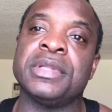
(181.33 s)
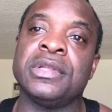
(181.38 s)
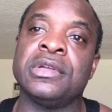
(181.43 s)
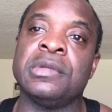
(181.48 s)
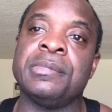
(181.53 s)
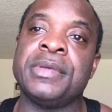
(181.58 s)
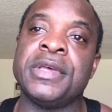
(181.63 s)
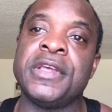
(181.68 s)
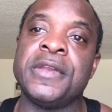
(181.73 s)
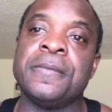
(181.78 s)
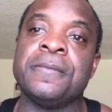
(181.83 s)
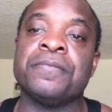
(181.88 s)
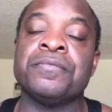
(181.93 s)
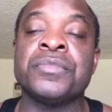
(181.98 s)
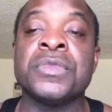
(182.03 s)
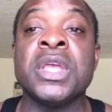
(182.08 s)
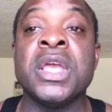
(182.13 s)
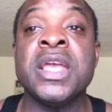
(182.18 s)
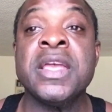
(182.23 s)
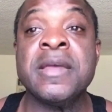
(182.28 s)
a little bit.
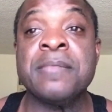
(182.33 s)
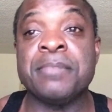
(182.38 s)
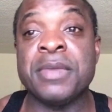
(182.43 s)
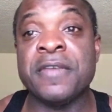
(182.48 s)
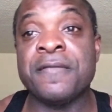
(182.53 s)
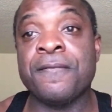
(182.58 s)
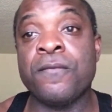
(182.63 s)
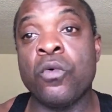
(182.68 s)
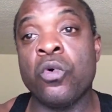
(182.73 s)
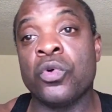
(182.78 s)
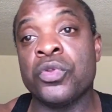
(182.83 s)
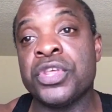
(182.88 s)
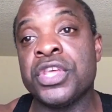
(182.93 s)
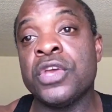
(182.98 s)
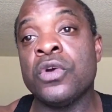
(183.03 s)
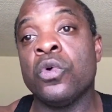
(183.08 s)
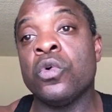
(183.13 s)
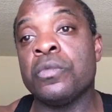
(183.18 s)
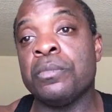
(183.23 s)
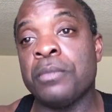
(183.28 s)
Before
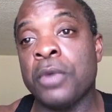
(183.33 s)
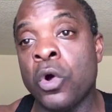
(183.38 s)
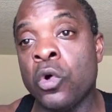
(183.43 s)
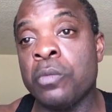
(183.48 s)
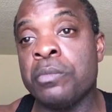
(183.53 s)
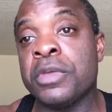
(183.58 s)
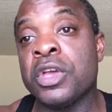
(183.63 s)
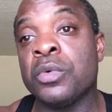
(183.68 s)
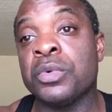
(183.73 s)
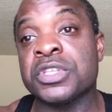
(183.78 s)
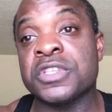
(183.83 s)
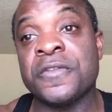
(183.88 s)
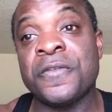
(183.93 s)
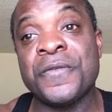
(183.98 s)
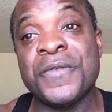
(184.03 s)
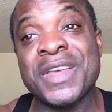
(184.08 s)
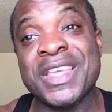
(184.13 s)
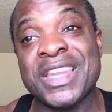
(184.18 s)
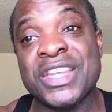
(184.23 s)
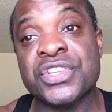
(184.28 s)
the oatmeal was
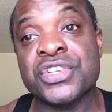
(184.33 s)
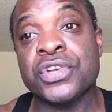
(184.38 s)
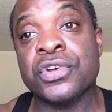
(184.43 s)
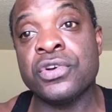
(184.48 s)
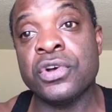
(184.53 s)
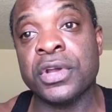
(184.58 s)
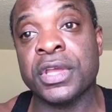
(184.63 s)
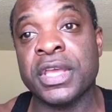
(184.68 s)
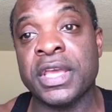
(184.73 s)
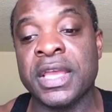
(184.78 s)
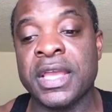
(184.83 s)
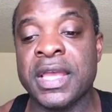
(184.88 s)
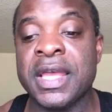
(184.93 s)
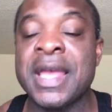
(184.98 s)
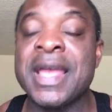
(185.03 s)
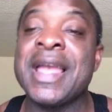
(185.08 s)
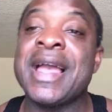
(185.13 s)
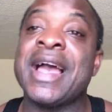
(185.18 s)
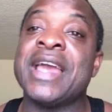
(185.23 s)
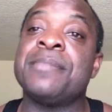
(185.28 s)
finished cooking,
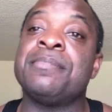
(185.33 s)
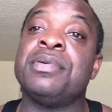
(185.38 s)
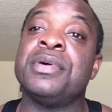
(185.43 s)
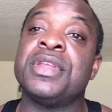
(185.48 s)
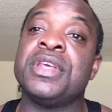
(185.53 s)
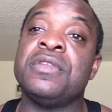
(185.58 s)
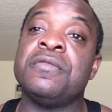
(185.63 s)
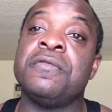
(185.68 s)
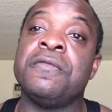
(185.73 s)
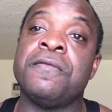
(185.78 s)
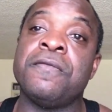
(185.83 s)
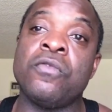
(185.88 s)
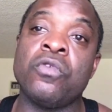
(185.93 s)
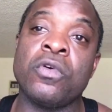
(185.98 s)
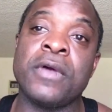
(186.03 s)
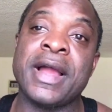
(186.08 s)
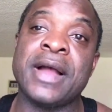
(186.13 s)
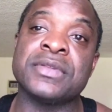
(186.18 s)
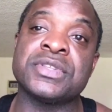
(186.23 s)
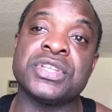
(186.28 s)
I put in
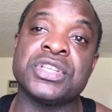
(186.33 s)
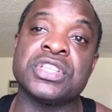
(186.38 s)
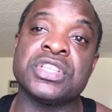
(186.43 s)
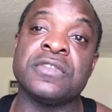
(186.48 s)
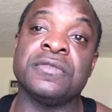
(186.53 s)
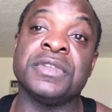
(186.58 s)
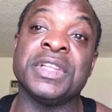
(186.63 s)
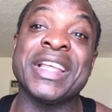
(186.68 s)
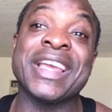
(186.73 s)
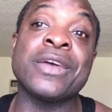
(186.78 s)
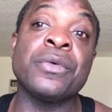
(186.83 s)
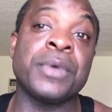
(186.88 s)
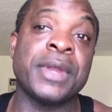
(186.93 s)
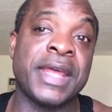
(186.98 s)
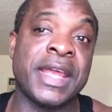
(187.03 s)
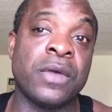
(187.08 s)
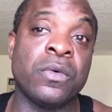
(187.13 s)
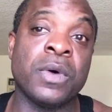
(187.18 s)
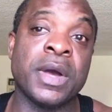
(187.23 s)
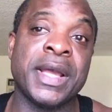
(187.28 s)
4 ounces of liquid
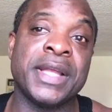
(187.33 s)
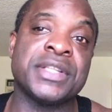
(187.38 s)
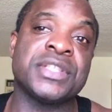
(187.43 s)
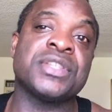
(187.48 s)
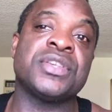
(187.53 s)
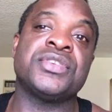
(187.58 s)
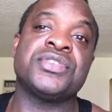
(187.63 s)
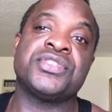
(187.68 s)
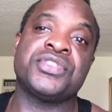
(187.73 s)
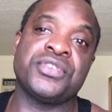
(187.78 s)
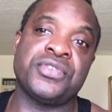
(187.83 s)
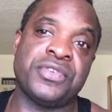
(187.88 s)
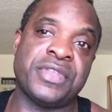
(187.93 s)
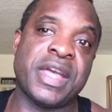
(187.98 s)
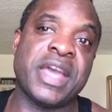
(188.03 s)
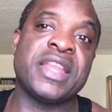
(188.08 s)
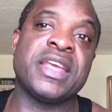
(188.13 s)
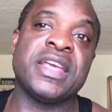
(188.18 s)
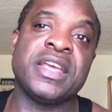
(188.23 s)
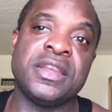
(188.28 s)
egg whites, stir
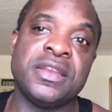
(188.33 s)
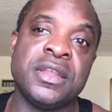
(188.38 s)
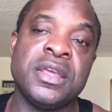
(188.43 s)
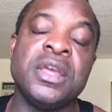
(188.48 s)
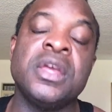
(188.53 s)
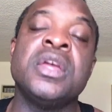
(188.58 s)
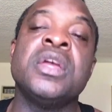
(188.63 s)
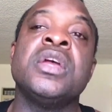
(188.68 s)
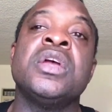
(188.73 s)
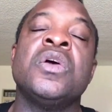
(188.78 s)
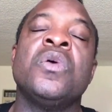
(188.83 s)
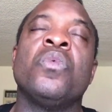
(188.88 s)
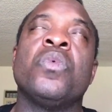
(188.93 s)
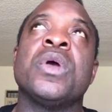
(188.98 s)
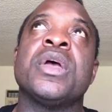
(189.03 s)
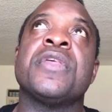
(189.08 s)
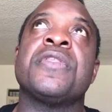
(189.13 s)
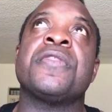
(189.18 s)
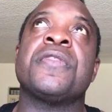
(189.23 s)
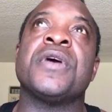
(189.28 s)
that in
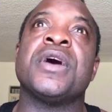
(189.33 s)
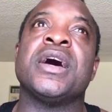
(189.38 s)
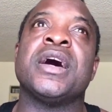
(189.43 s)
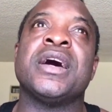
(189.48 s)
with,